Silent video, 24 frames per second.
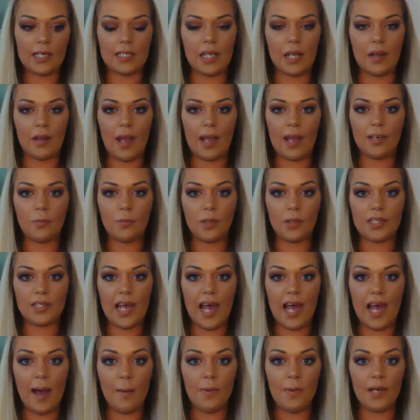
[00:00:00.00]
doesn't like what's
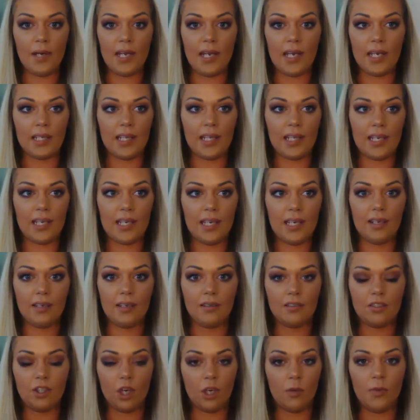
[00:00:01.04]
happening, they
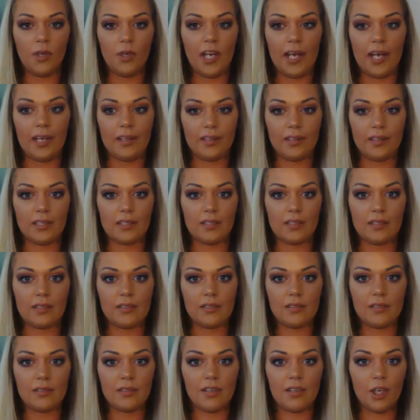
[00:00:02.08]
can terminate
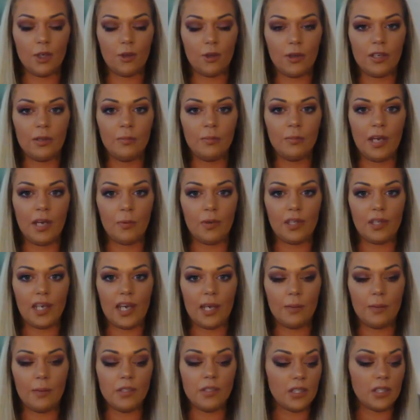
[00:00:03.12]
this agreement with
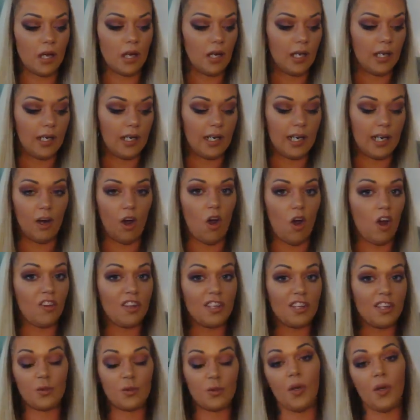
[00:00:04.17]
Amazon and all
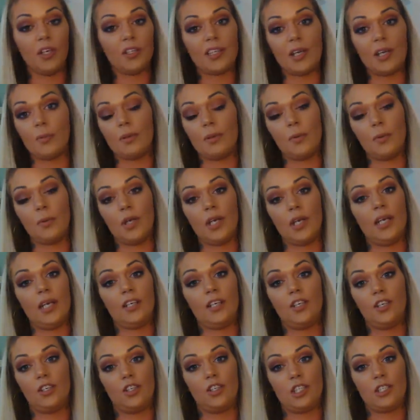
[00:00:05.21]
this work that we put
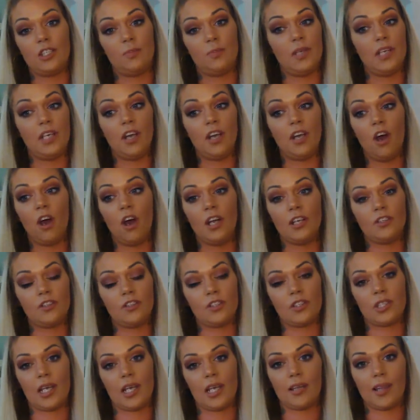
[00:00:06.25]
in could just be gone
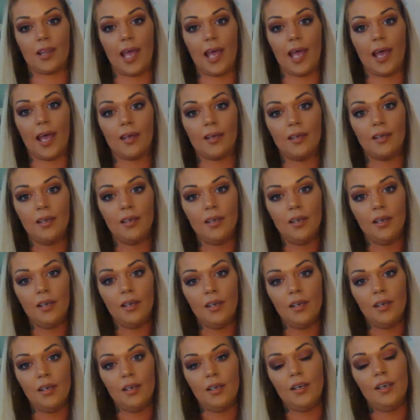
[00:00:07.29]
just like that.
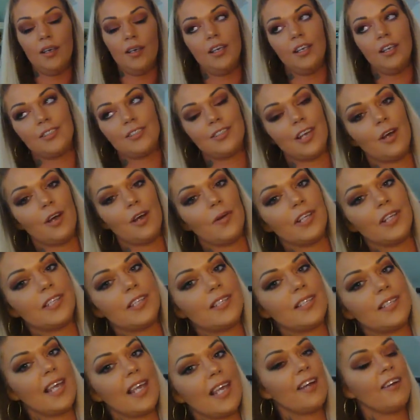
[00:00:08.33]
So it's
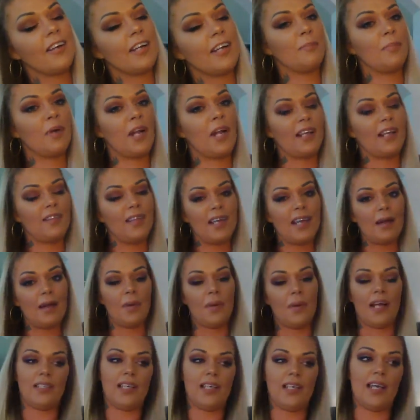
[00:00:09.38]
scary, but I think I
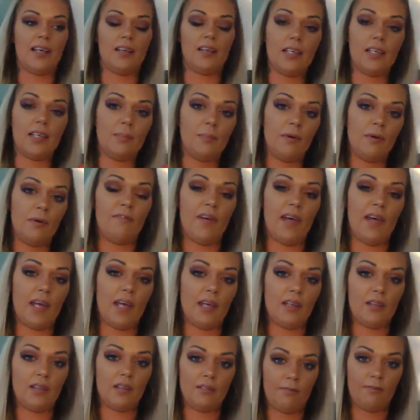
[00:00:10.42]
might take a leap of
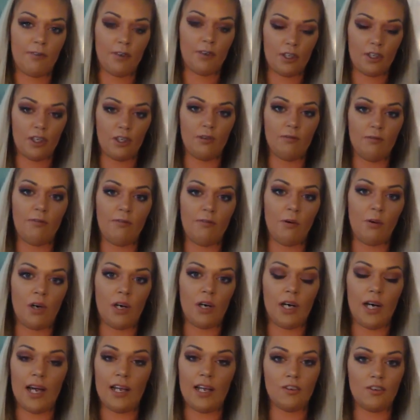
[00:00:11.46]
faith for
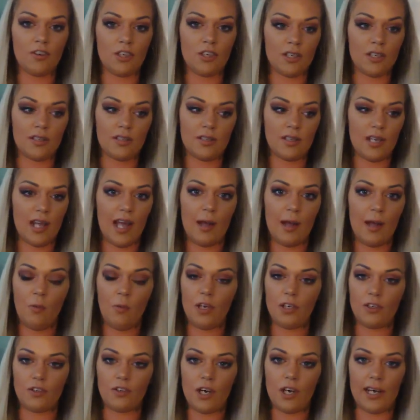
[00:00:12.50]
Q4 and just I
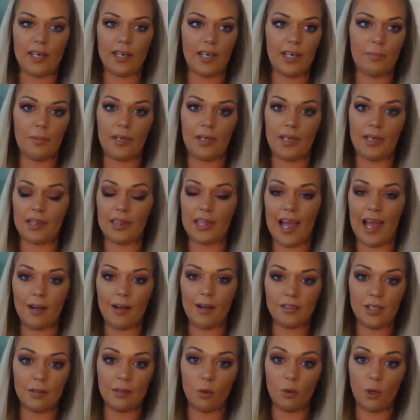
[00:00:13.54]
want to try and get up like a
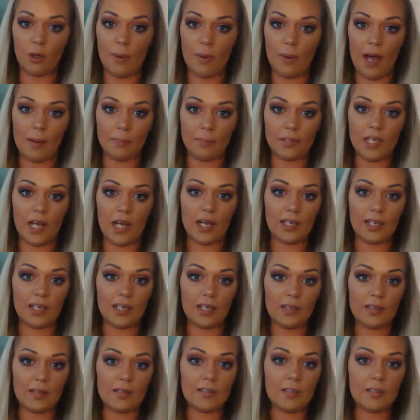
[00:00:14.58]
thousand more pop
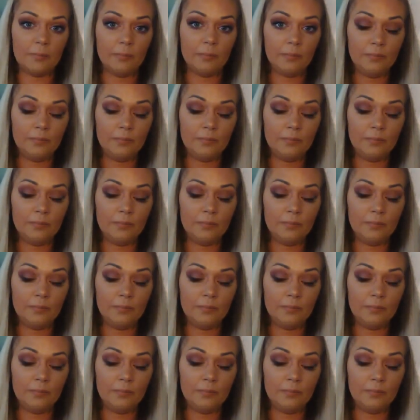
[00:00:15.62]
sockets.